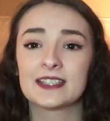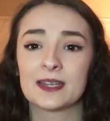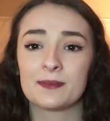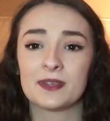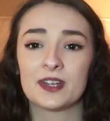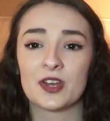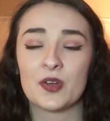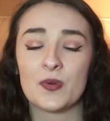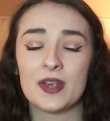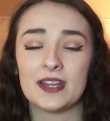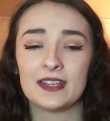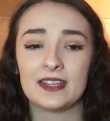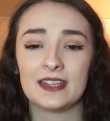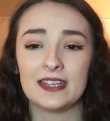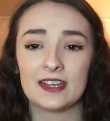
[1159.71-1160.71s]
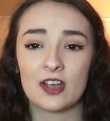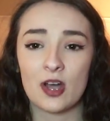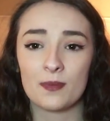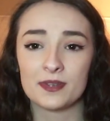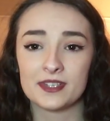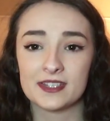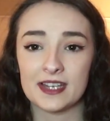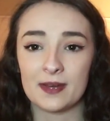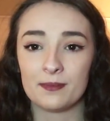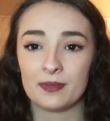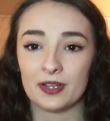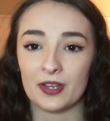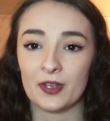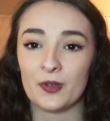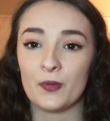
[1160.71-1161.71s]
let me know in the comments down
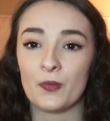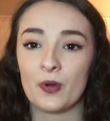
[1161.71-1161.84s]
below